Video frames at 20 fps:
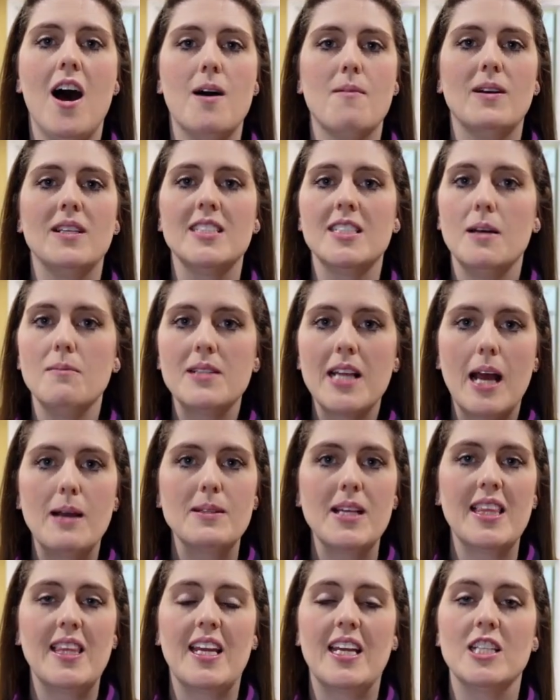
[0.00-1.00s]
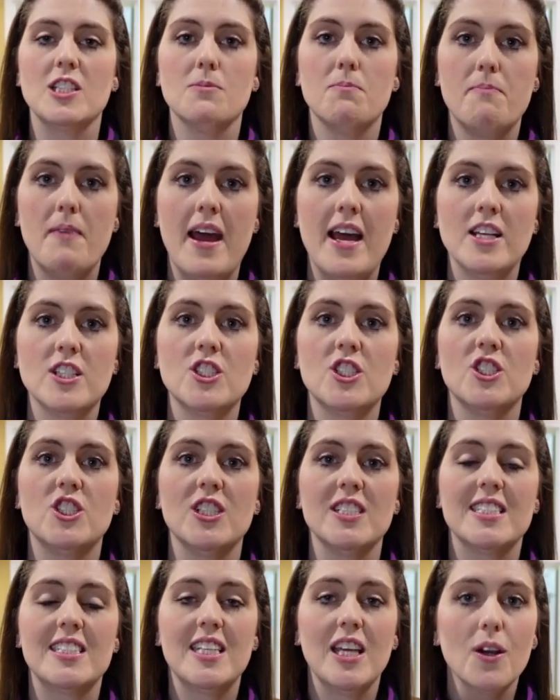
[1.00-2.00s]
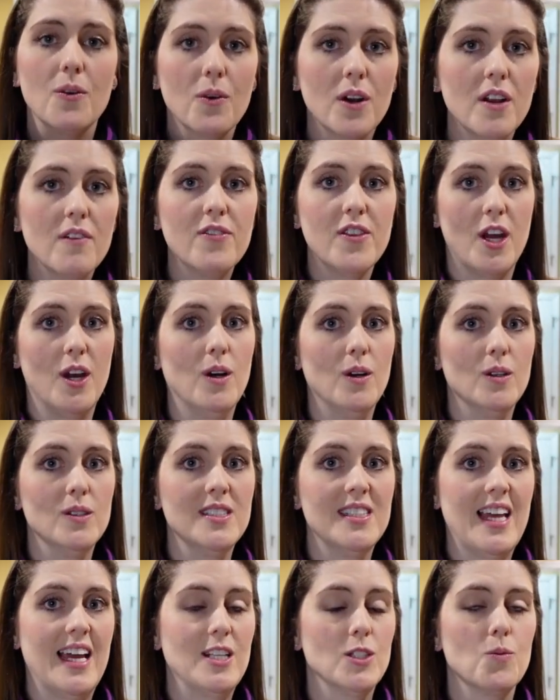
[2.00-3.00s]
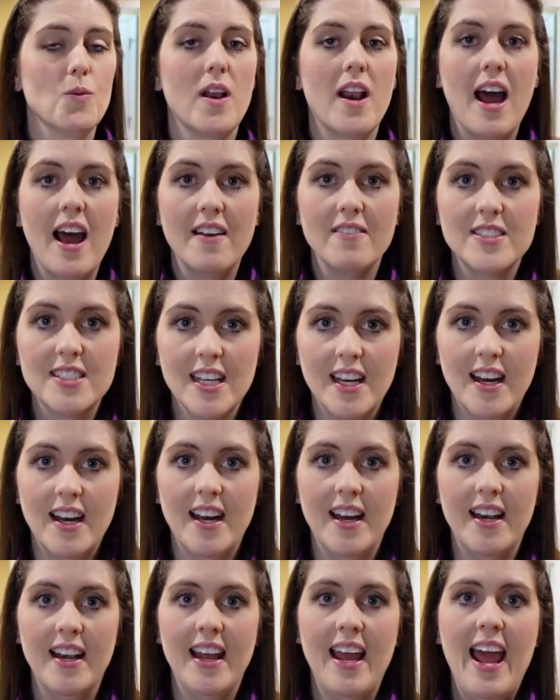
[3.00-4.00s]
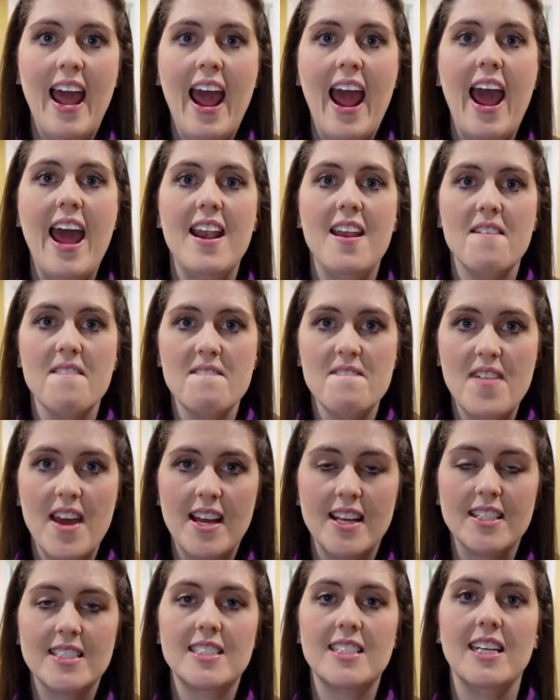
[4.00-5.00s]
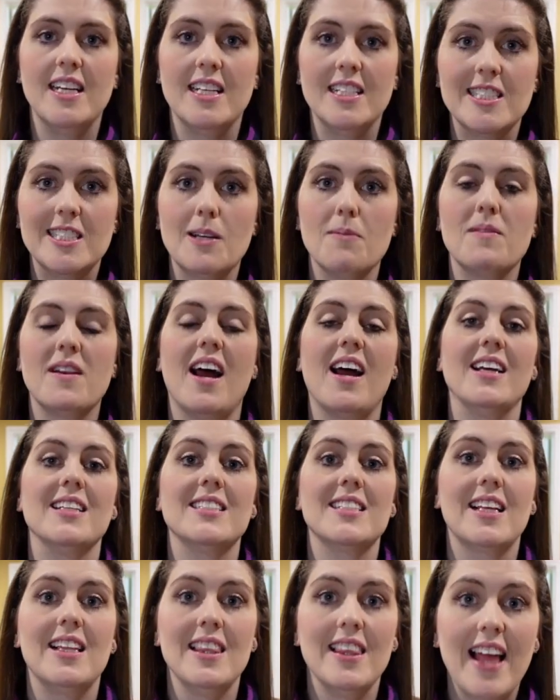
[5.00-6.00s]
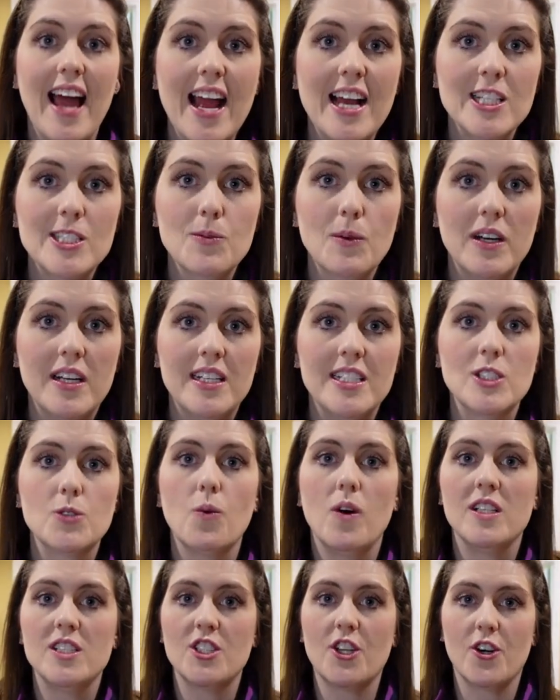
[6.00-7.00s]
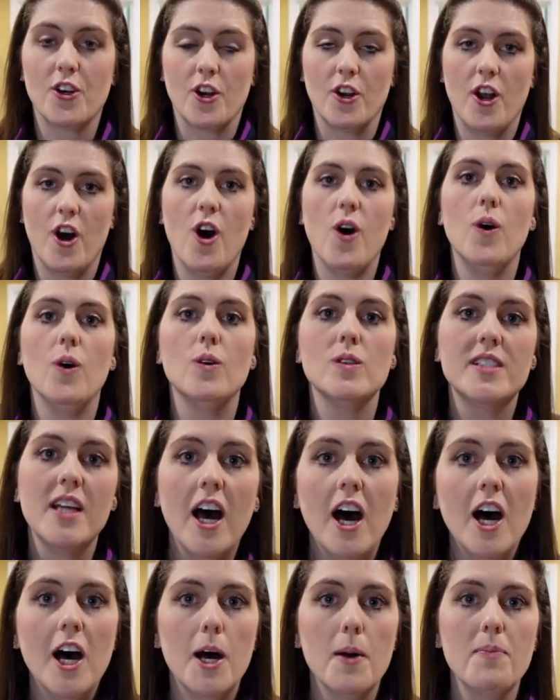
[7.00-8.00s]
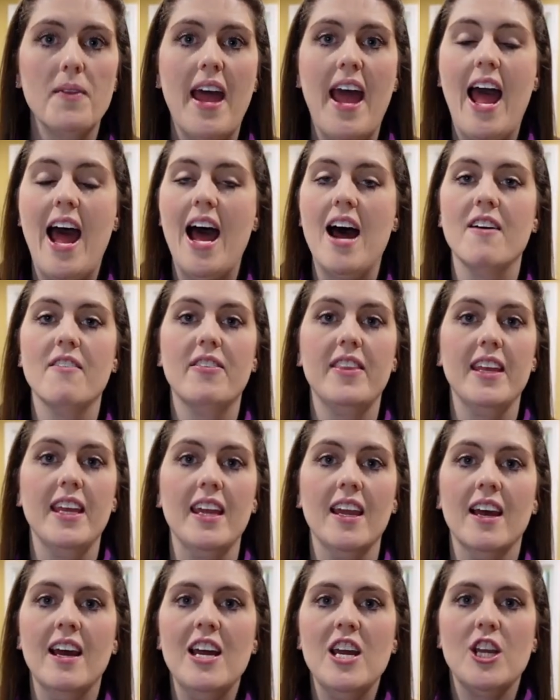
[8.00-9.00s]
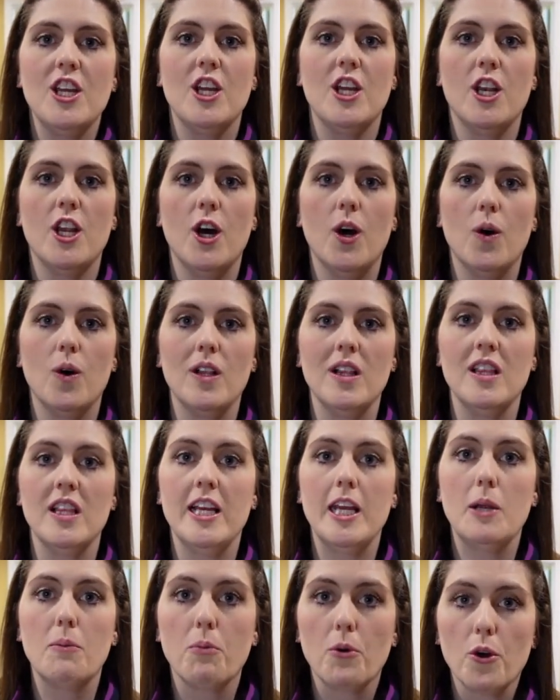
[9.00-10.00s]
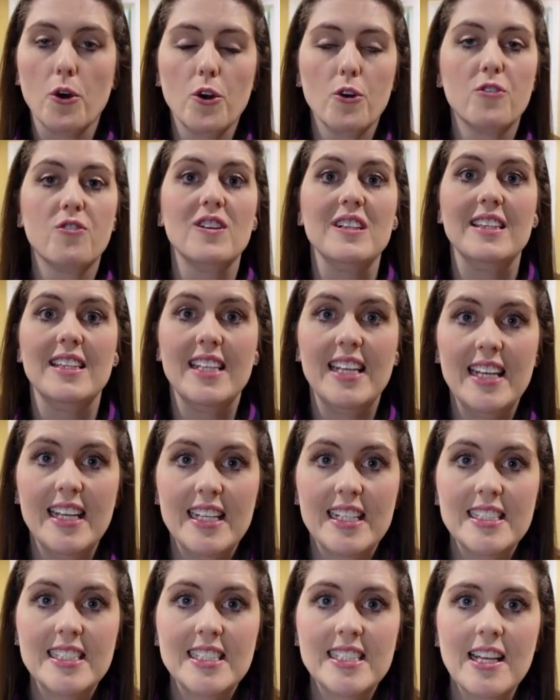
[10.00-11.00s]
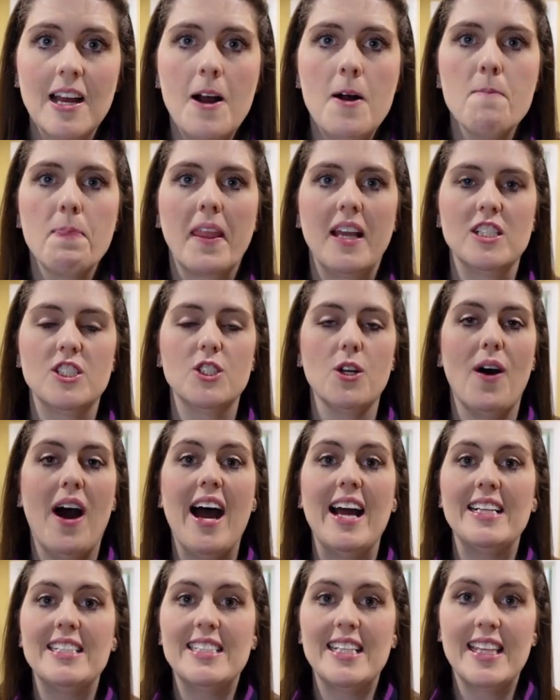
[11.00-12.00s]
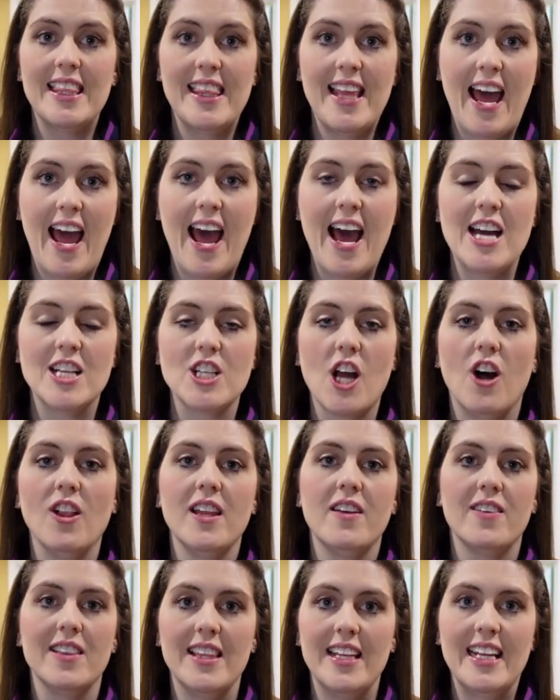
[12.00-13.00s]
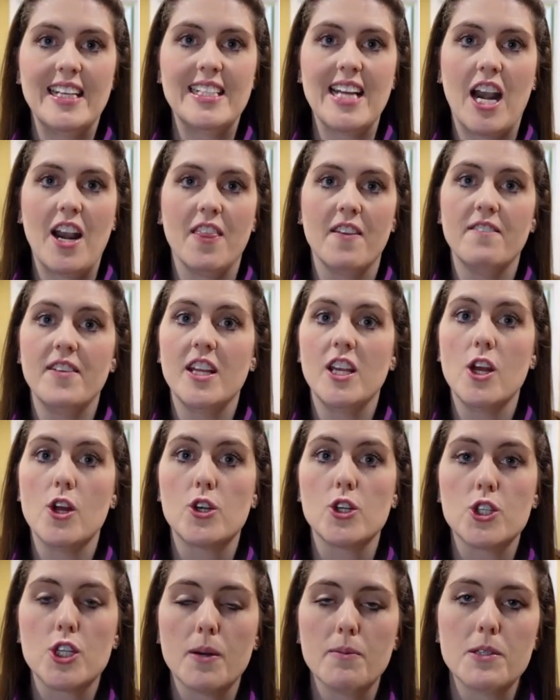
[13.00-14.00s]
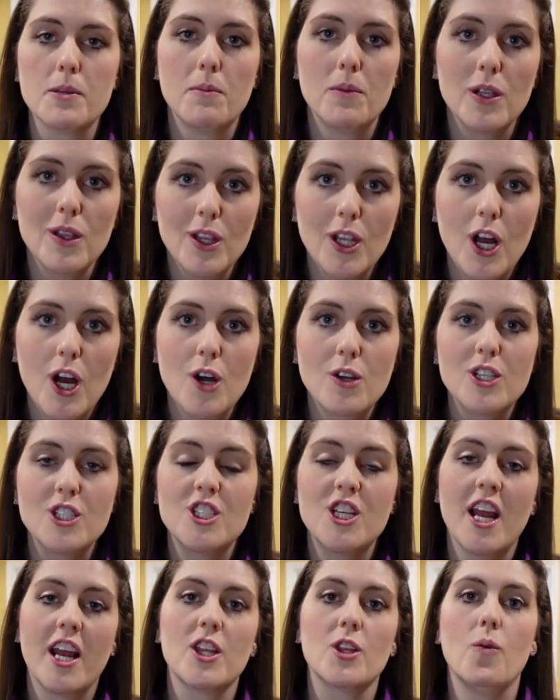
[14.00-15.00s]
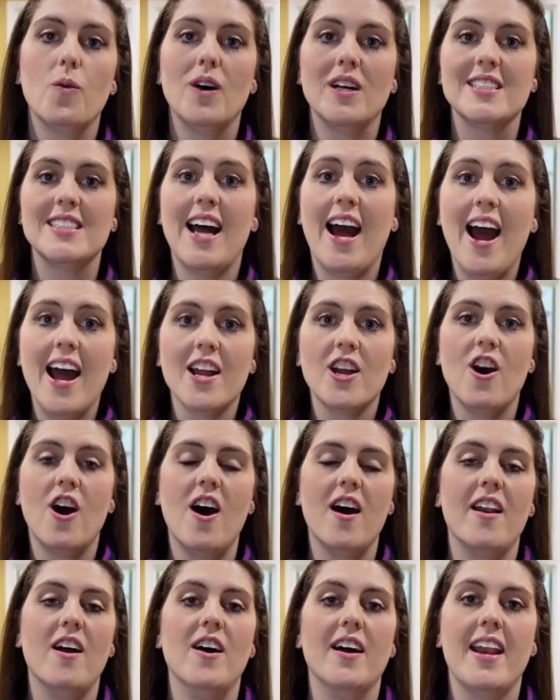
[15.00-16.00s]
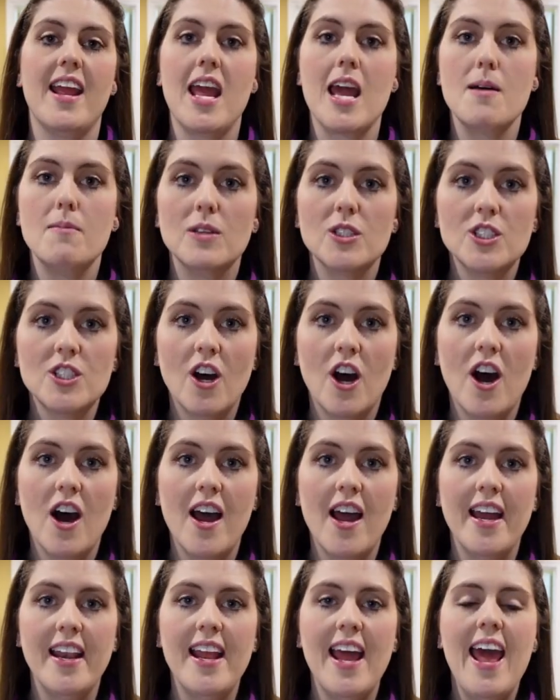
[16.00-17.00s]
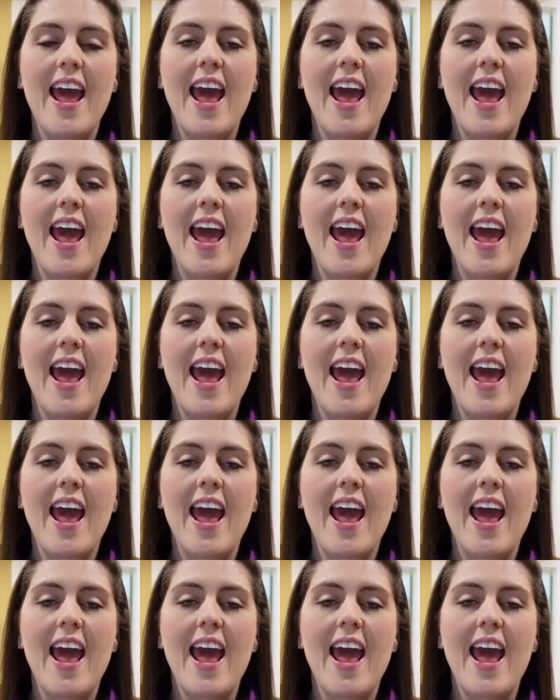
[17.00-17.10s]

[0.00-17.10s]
Sometimes I think it's best to just get rid of those. That is what I've done, and invest in some nice glass ones that are going to hold up, that have the, you know, leak-proof lids. And so I did that. I'll leave a link down in the video description below to check the ones I got on Amazon.